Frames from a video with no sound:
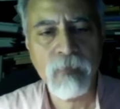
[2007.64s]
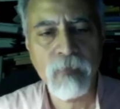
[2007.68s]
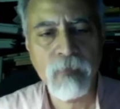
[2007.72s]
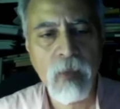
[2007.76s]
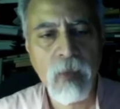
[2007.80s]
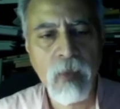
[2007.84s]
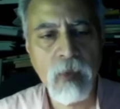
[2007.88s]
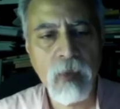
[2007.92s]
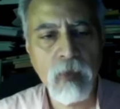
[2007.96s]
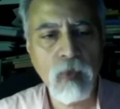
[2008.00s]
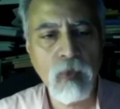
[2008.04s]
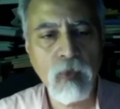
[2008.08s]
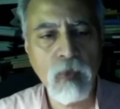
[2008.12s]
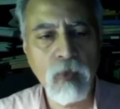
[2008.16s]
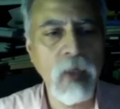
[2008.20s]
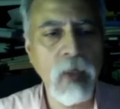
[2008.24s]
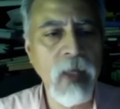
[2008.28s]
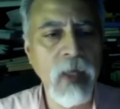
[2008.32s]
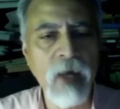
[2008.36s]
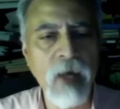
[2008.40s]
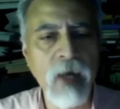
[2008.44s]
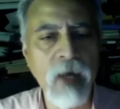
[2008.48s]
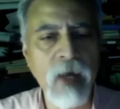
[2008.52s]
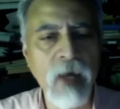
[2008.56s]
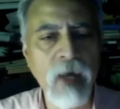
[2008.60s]
to an area
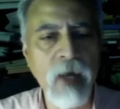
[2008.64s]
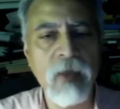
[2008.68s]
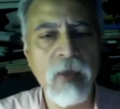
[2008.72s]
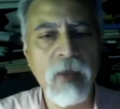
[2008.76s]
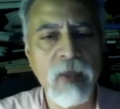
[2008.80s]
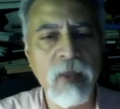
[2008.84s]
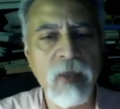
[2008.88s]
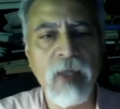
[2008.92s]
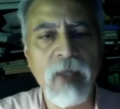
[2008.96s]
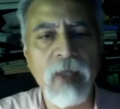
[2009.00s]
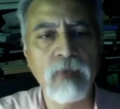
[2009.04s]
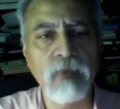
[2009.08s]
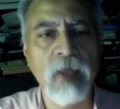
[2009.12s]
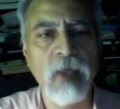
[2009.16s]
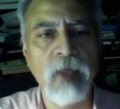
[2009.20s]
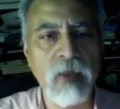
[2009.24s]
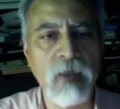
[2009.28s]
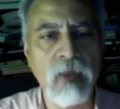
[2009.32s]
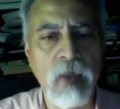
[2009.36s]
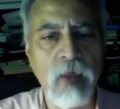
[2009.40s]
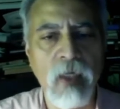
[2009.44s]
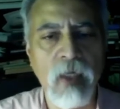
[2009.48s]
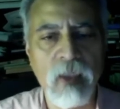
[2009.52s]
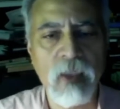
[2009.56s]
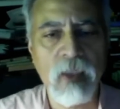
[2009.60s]
that's outside your
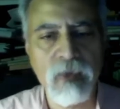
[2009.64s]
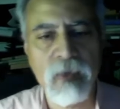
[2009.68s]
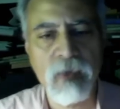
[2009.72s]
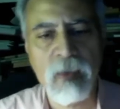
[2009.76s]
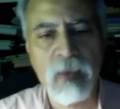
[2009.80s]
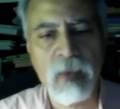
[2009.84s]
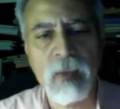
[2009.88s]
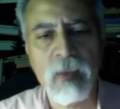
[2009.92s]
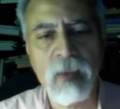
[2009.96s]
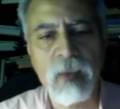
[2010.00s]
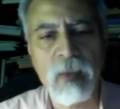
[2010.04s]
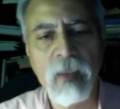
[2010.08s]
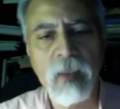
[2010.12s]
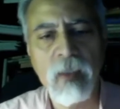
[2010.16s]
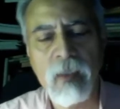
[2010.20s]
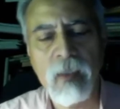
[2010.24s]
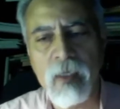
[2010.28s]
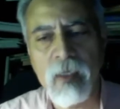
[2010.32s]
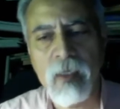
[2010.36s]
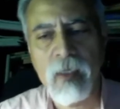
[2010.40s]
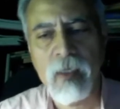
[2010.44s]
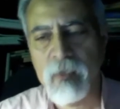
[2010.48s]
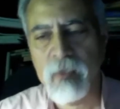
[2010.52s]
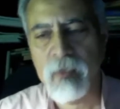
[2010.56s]
cultural area.